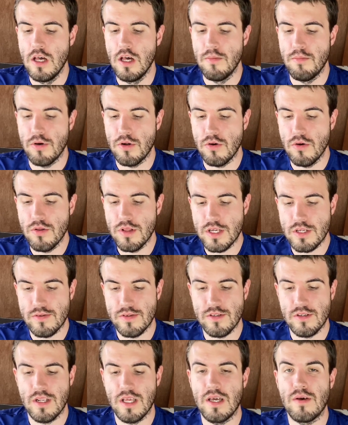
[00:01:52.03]
But all these ones
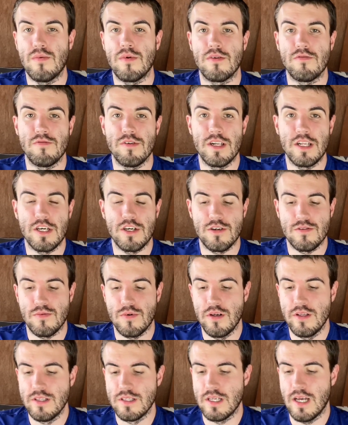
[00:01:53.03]
on here were the really good
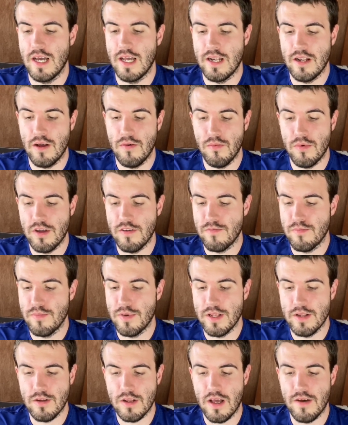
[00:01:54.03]
ones, and we've
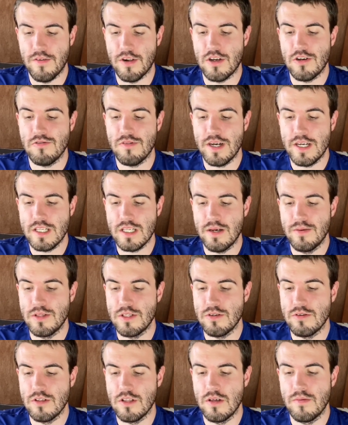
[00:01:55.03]
been having a great time
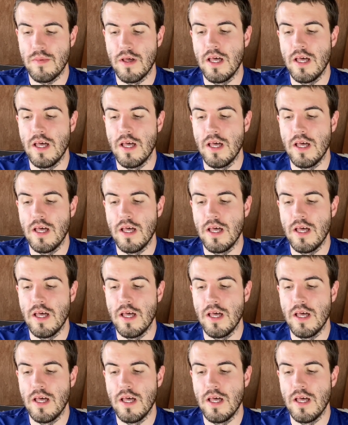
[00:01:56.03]
doing them.